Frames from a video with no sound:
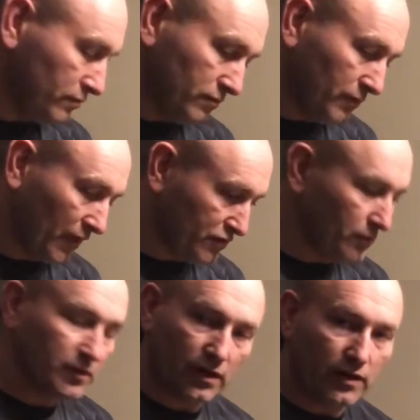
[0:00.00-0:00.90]
That's
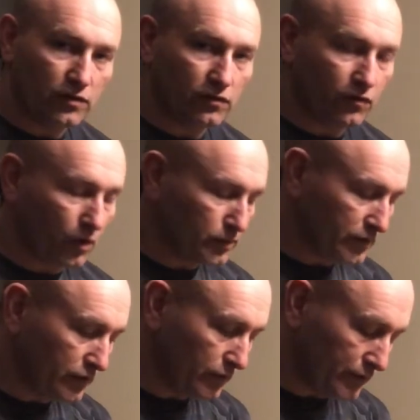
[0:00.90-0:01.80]
something I'd look forward to
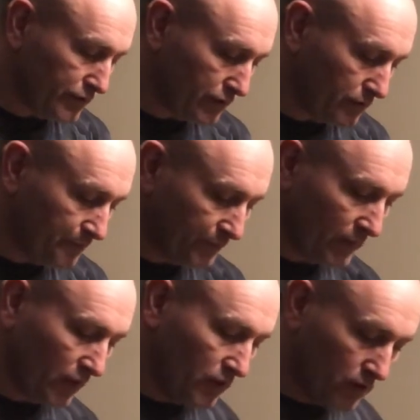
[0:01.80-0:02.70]
doing too.
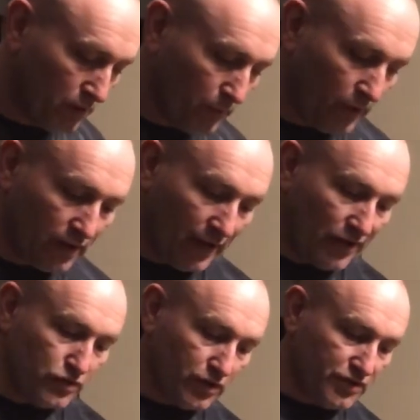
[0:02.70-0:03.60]
But as
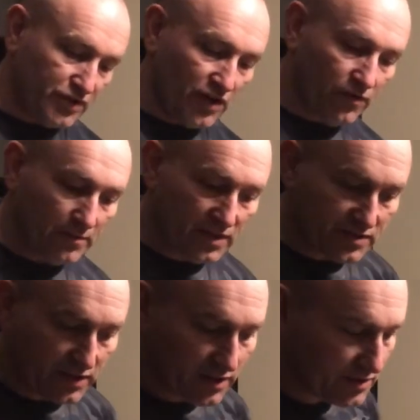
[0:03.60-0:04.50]
you can see from these
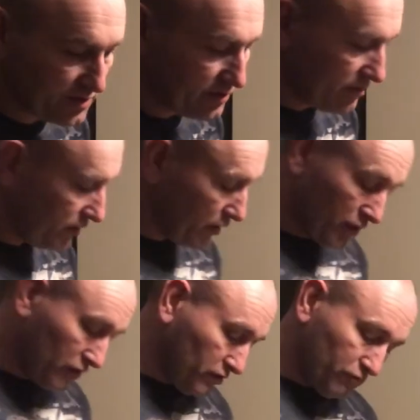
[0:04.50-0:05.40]
kits,
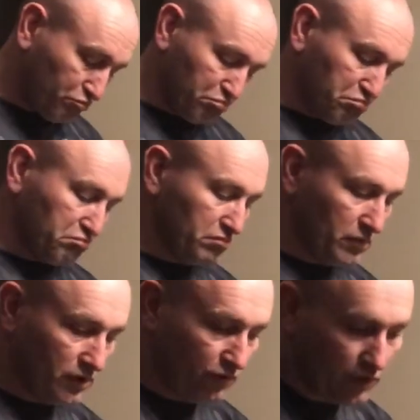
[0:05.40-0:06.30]
they're
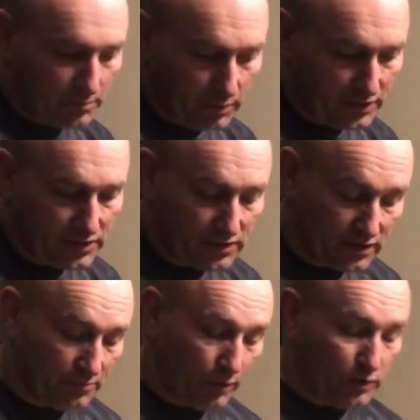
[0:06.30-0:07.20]
for the money.
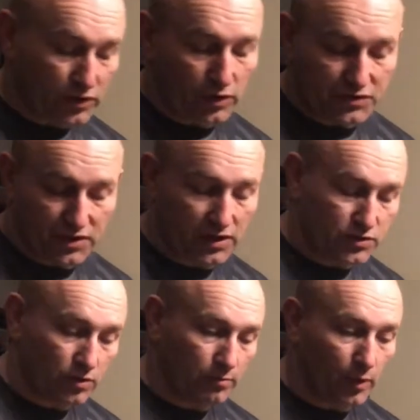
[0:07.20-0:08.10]
Both of those kits
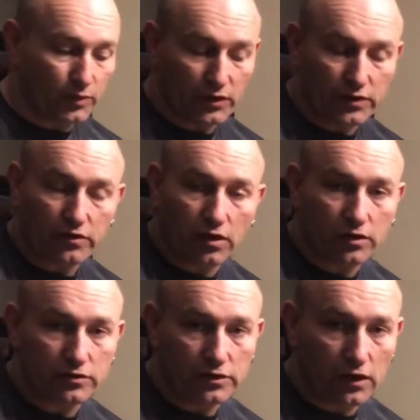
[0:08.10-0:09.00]
were both under
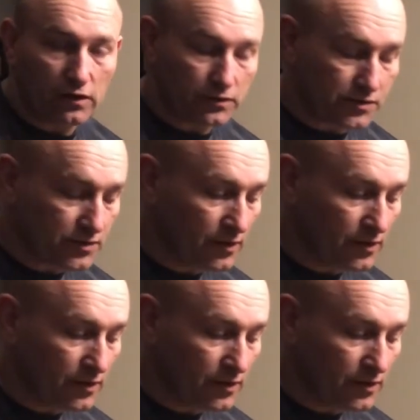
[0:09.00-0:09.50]
$100.